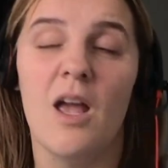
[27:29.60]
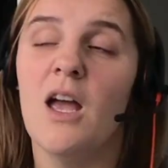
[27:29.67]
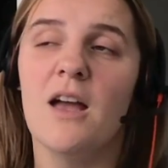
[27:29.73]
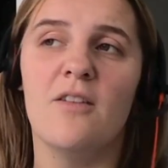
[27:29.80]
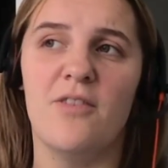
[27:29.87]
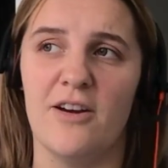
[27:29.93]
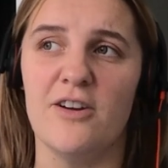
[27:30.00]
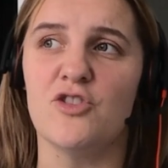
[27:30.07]

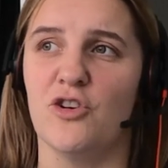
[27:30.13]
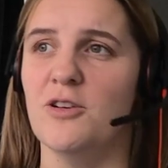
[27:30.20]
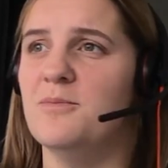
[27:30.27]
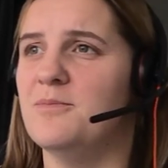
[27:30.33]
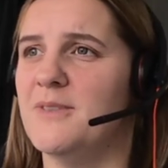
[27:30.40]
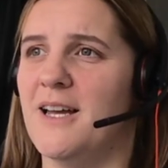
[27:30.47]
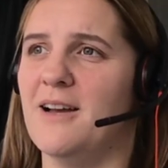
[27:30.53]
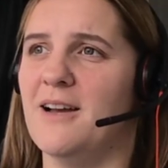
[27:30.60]
Very
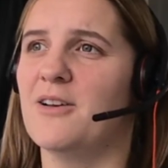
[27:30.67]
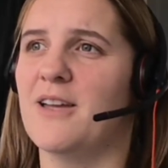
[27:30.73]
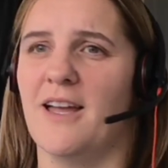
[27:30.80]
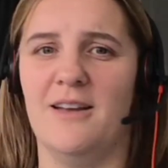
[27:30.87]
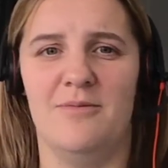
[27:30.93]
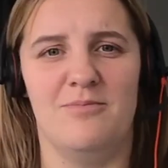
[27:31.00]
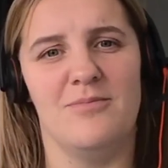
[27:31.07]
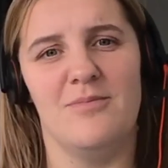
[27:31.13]
true. Yeah,
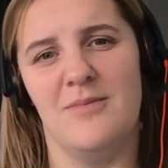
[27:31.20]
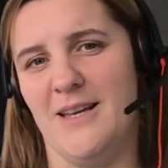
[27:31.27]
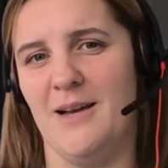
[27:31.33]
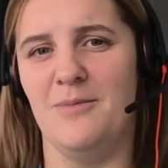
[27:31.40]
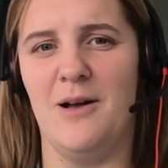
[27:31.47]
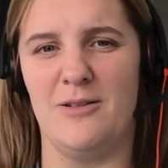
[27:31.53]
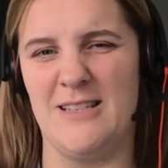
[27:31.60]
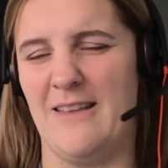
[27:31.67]
okay. Yeah,
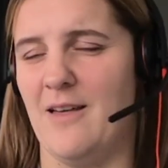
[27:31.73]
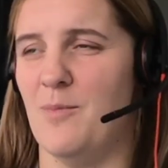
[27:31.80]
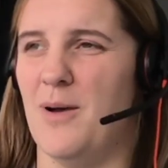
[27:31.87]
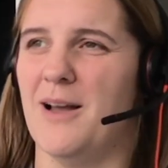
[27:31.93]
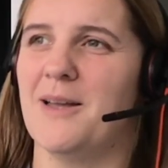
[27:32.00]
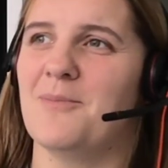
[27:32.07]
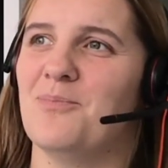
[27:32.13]
I'll take that back.